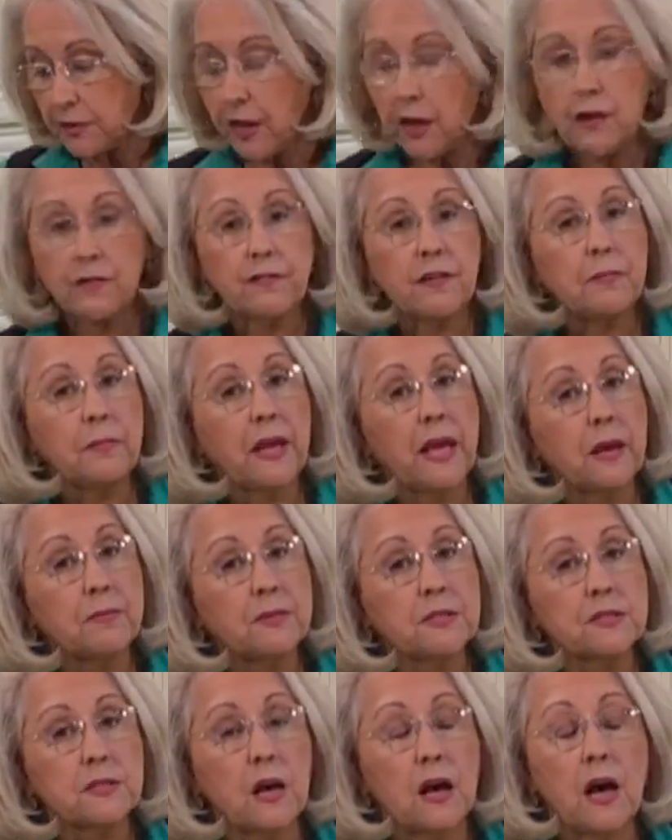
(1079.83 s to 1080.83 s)
from
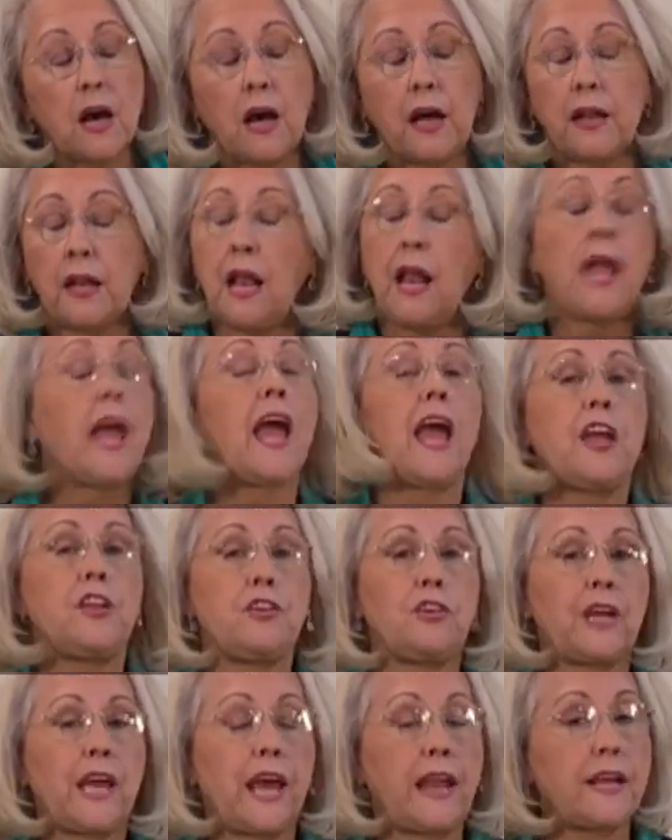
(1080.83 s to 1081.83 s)
Amazon and you
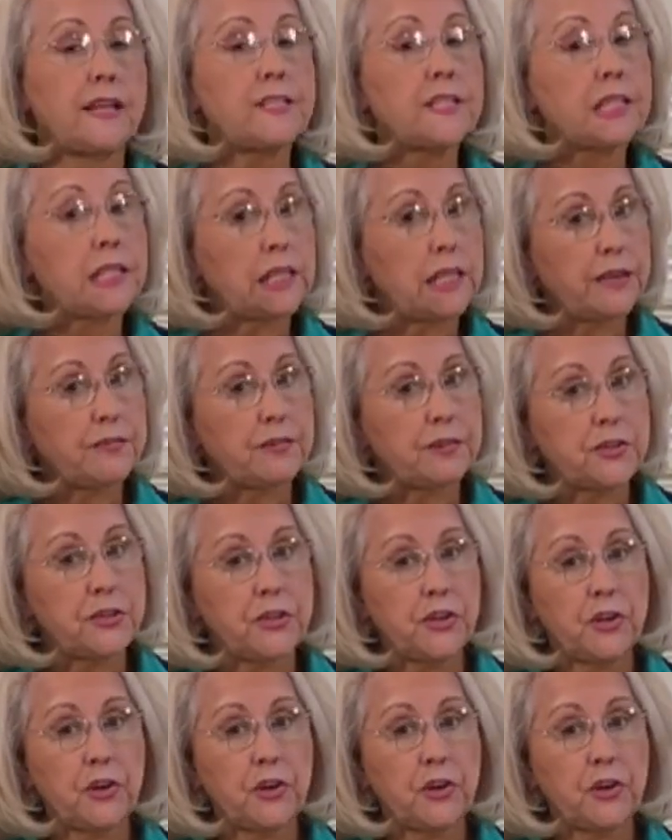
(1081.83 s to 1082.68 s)
get it delivered to your